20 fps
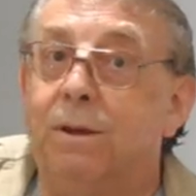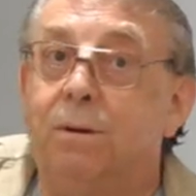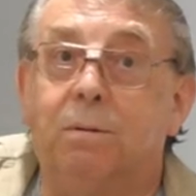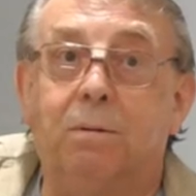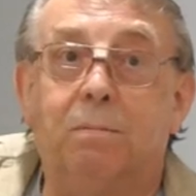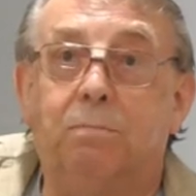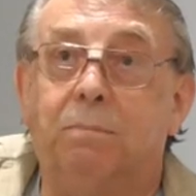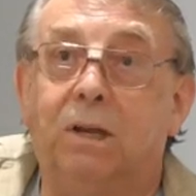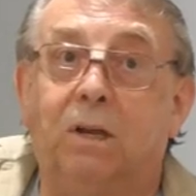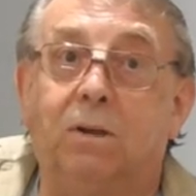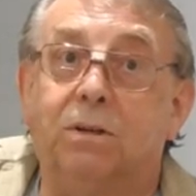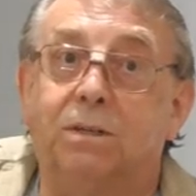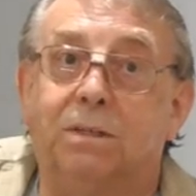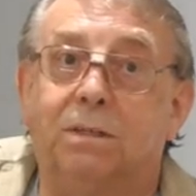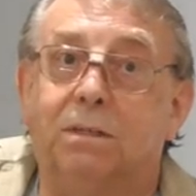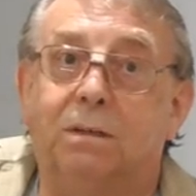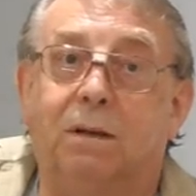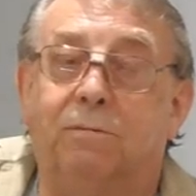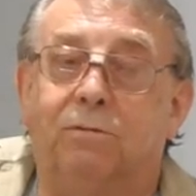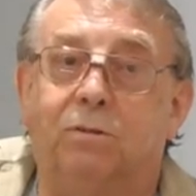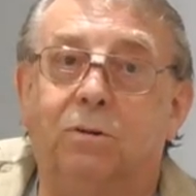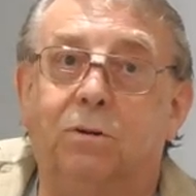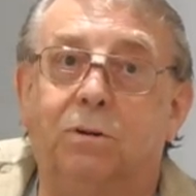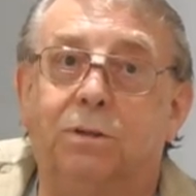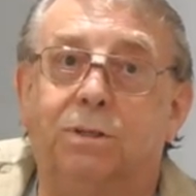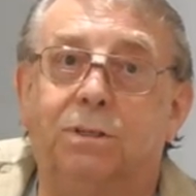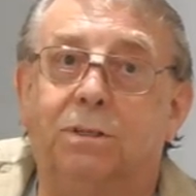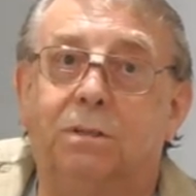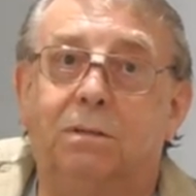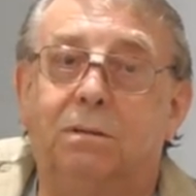No, because of
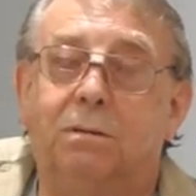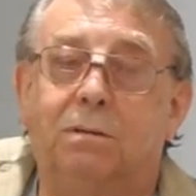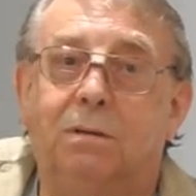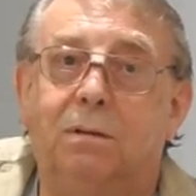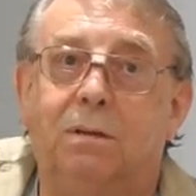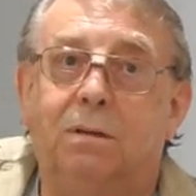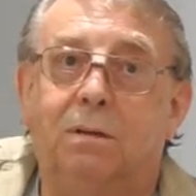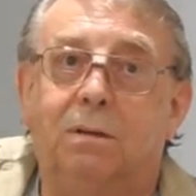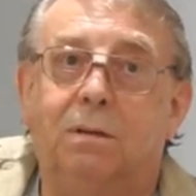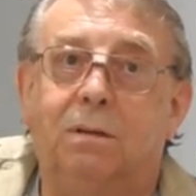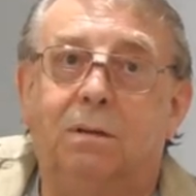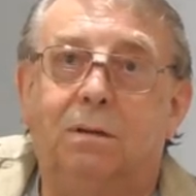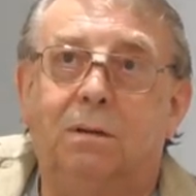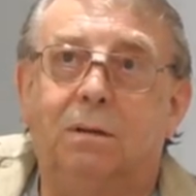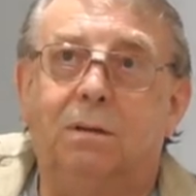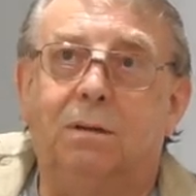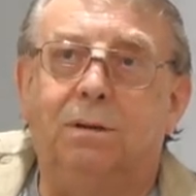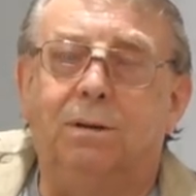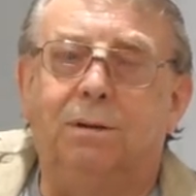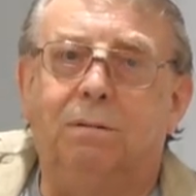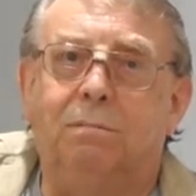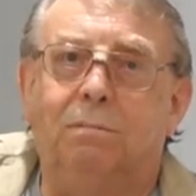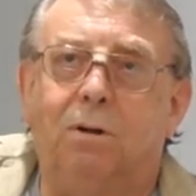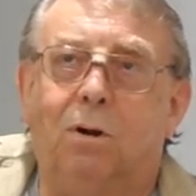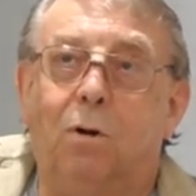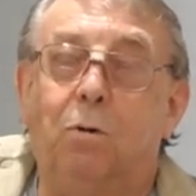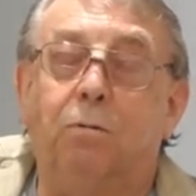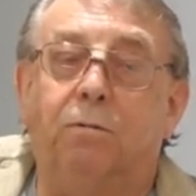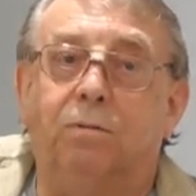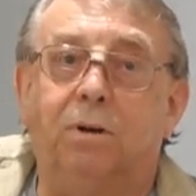course,
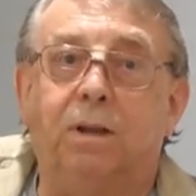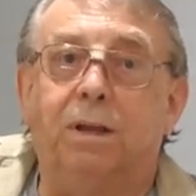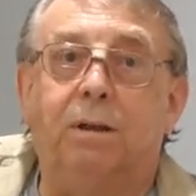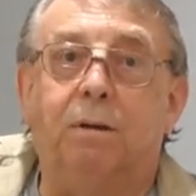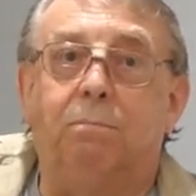hopefully